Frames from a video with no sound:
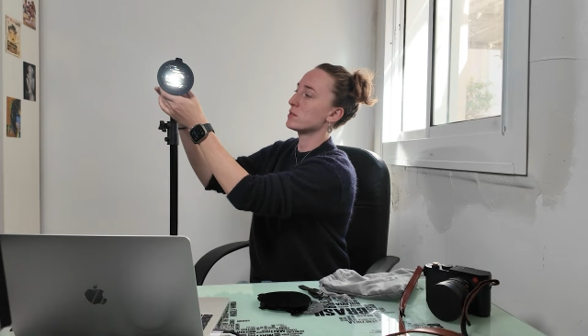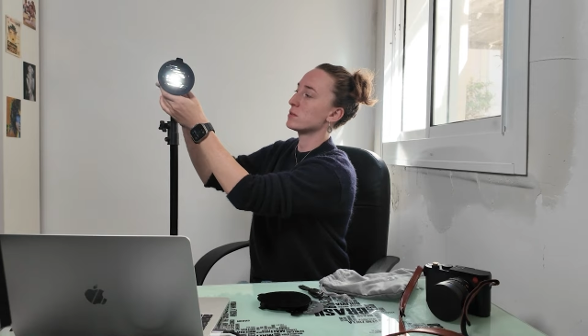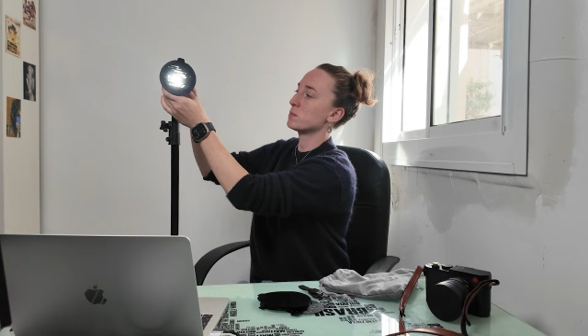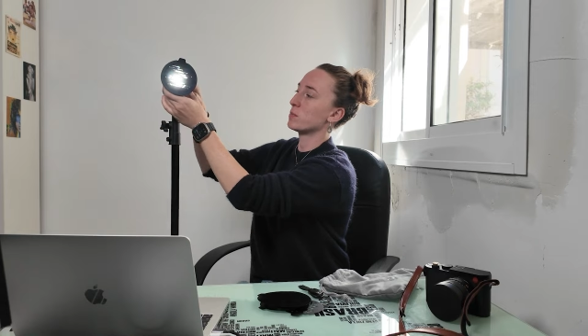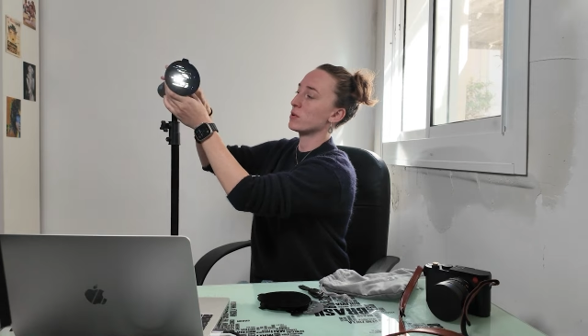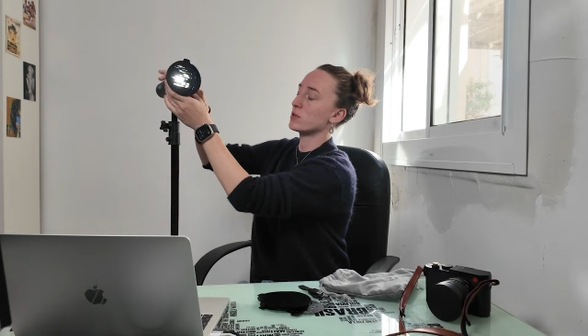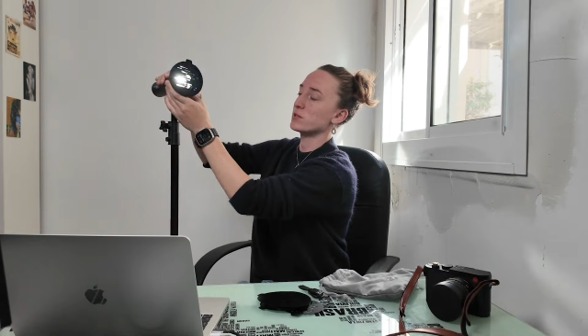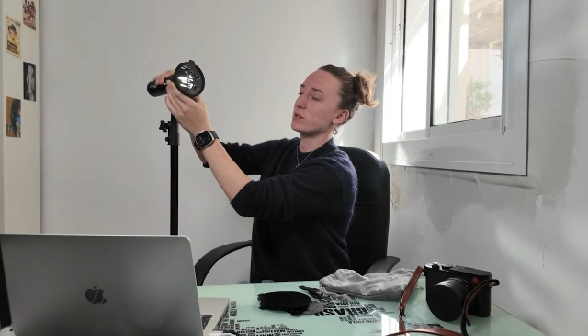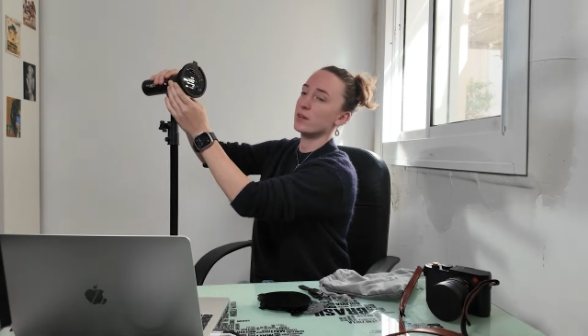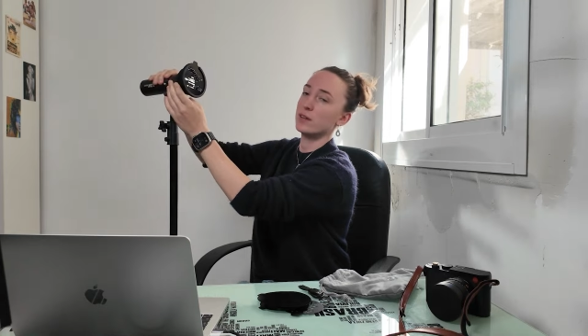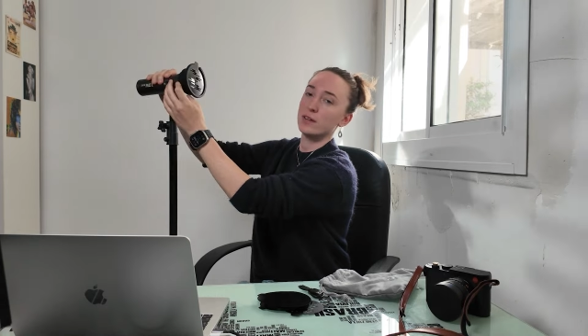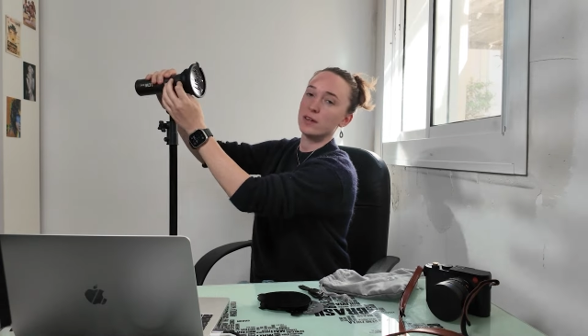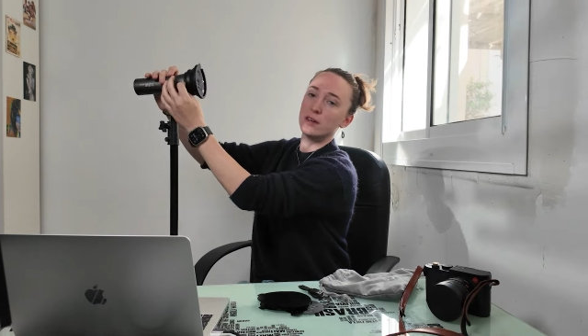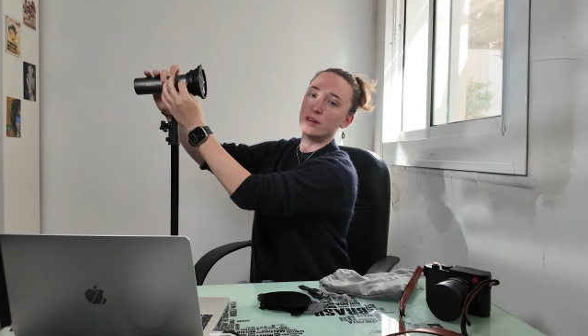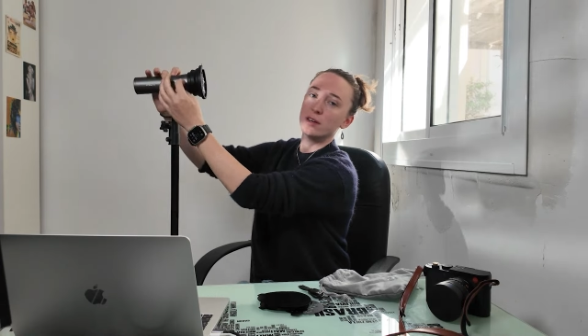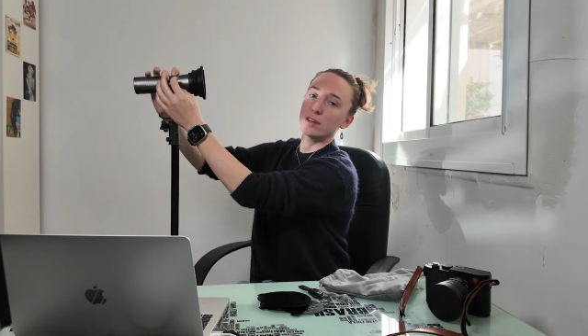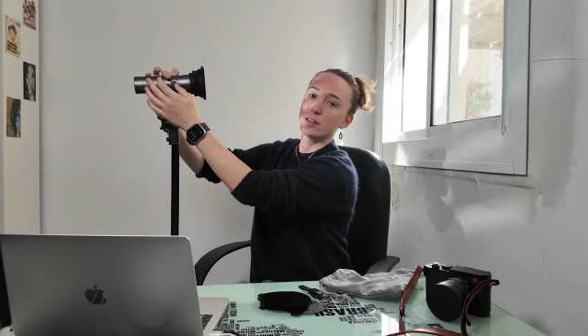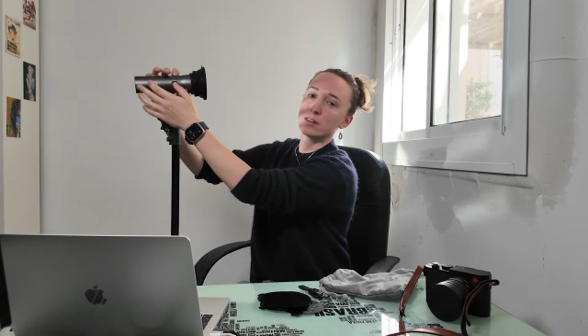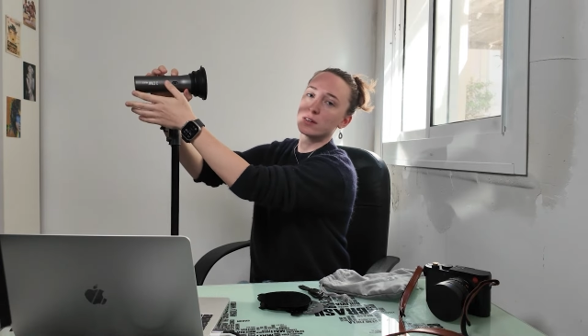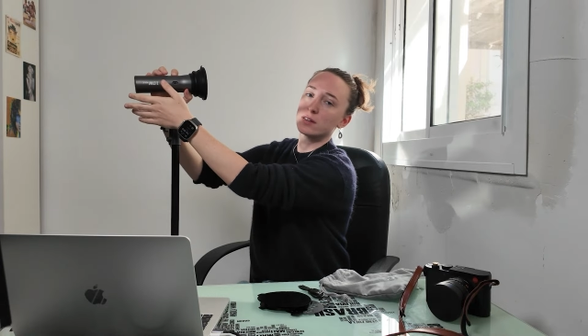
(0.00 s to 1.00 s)
spots that
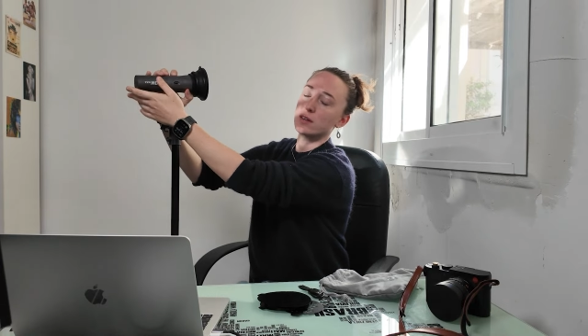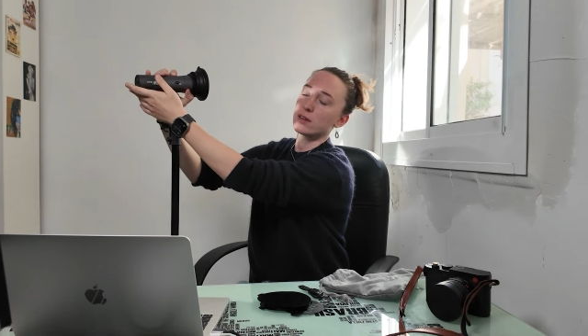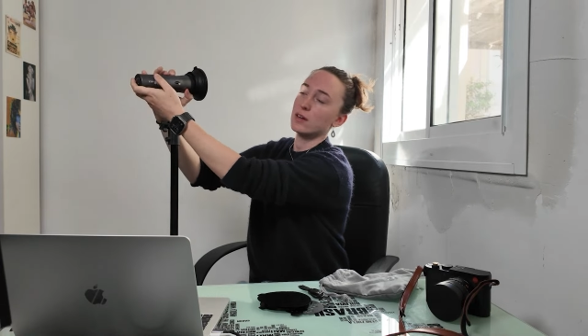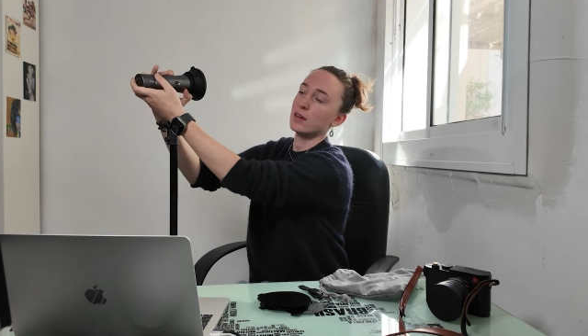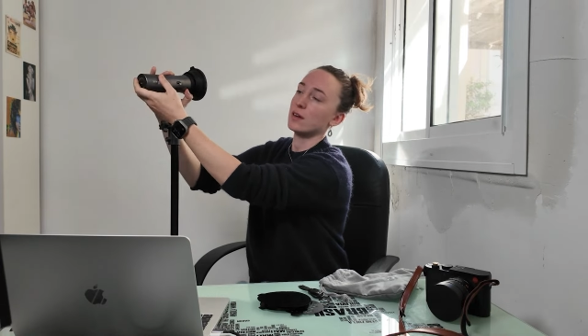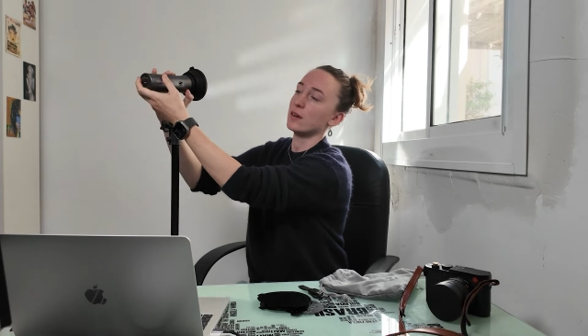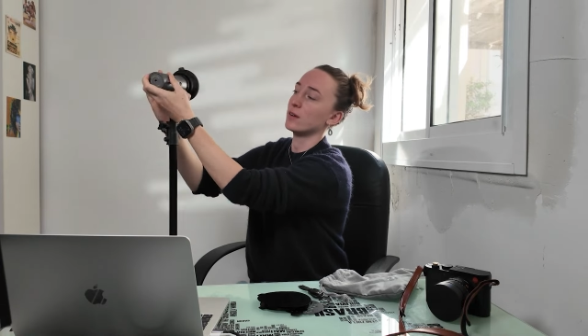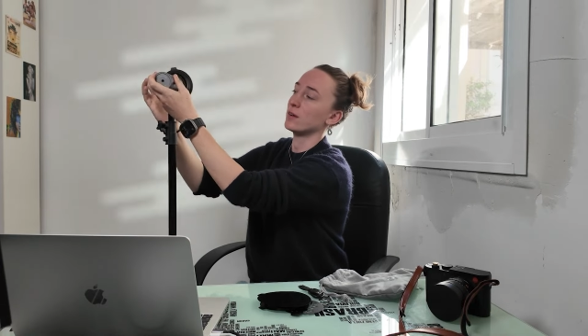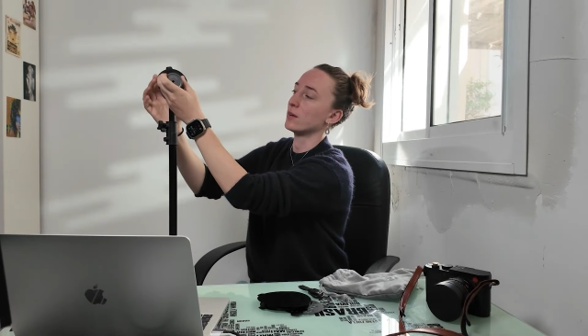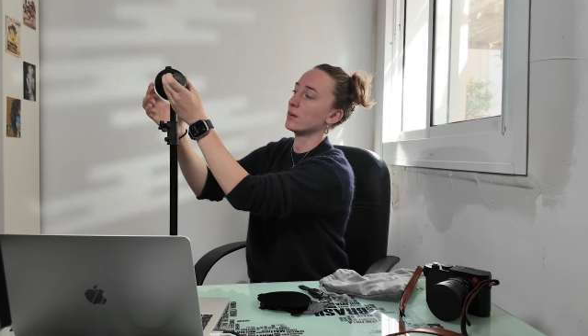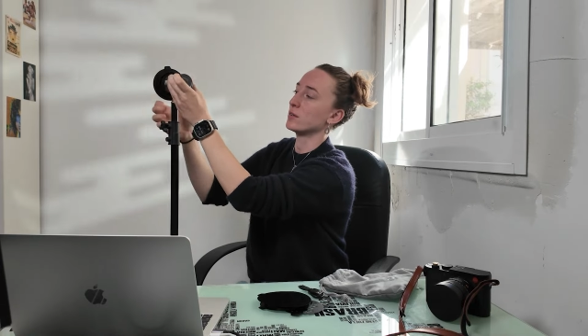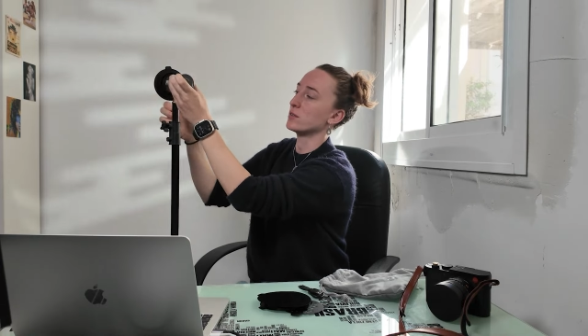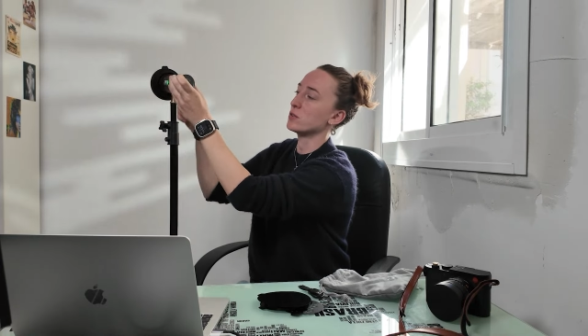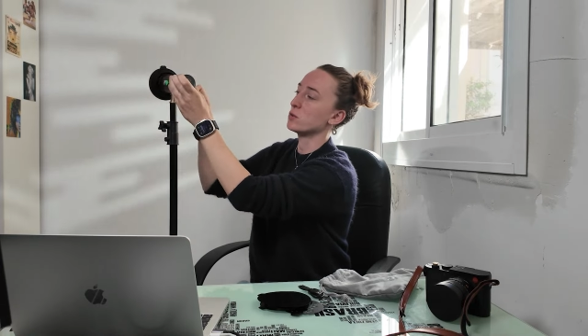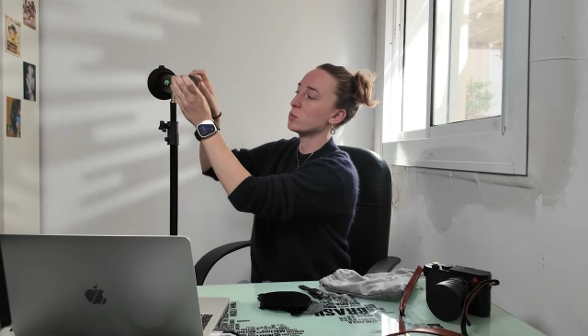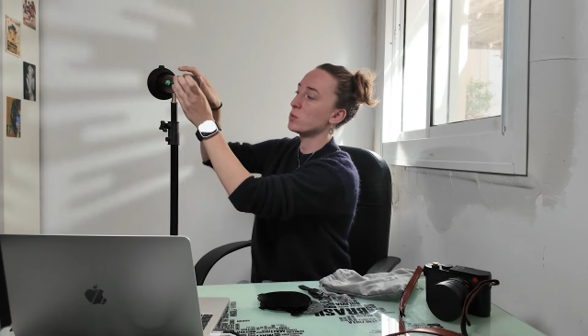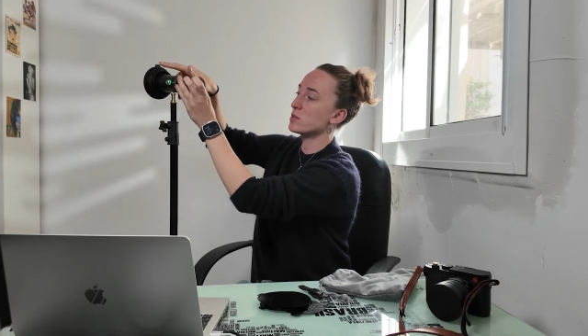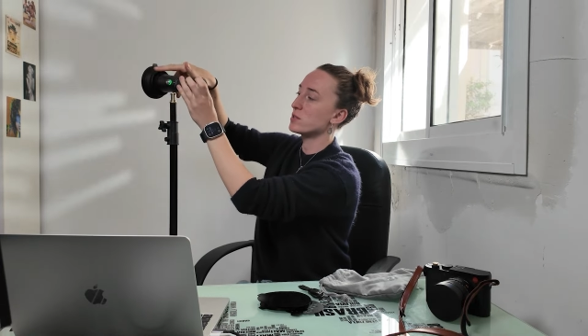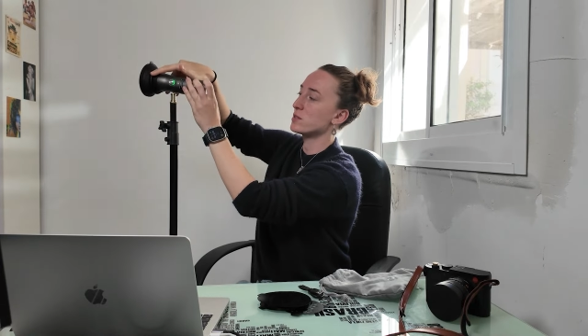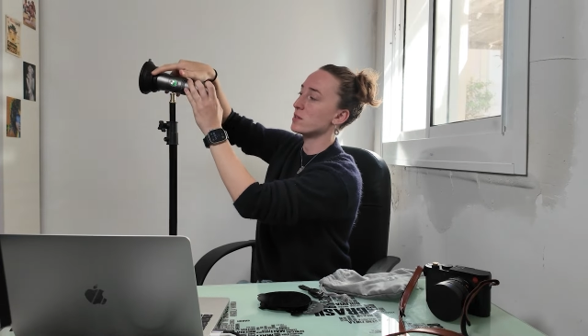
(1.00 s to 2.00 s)
I can
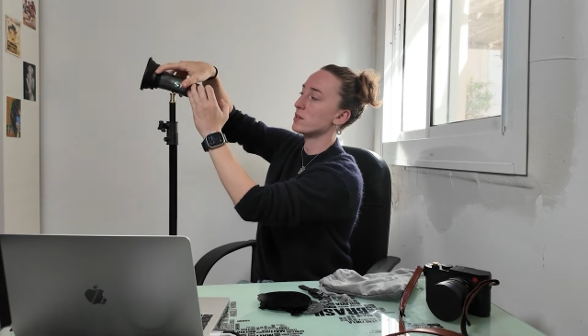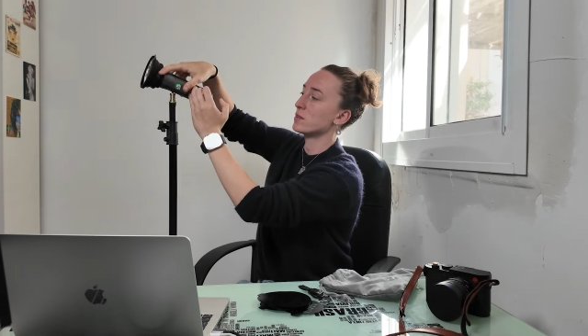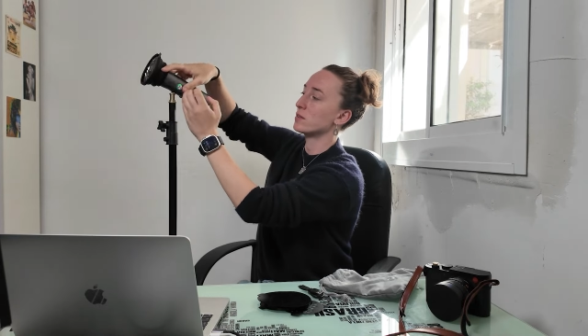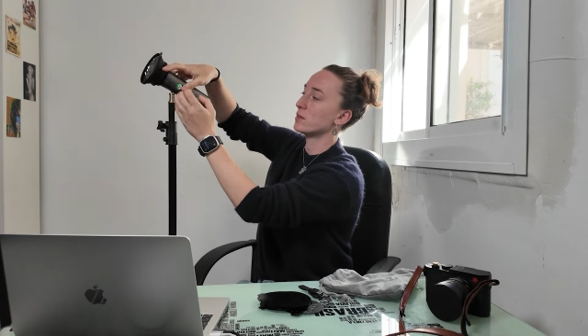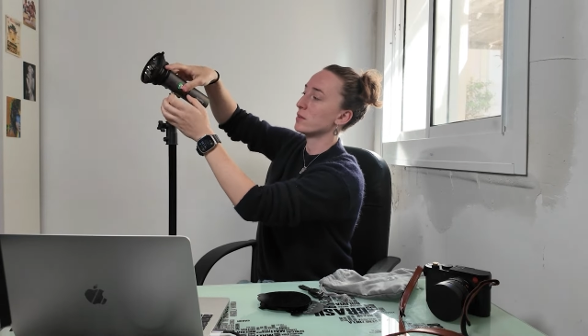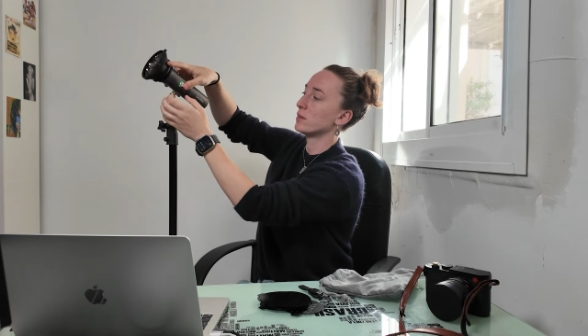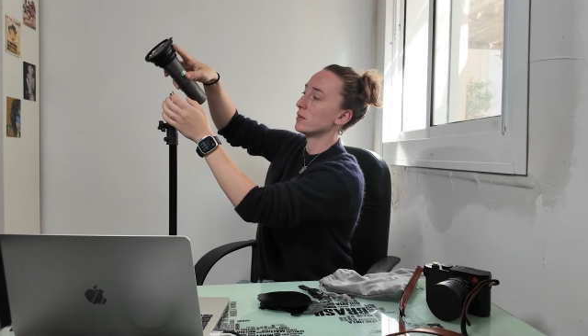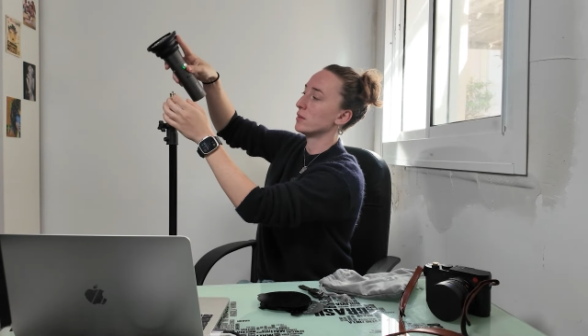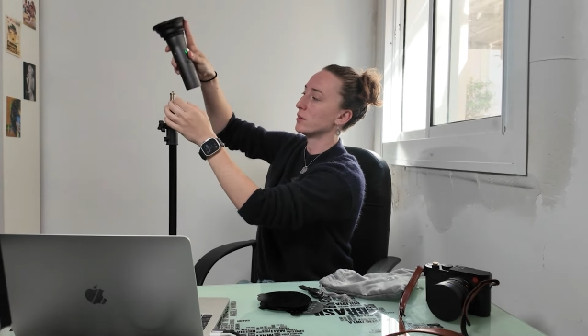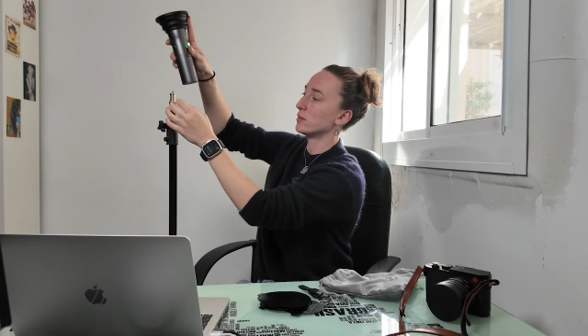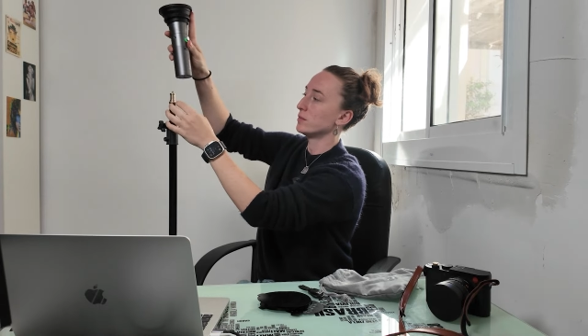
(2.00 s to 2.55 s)
twist it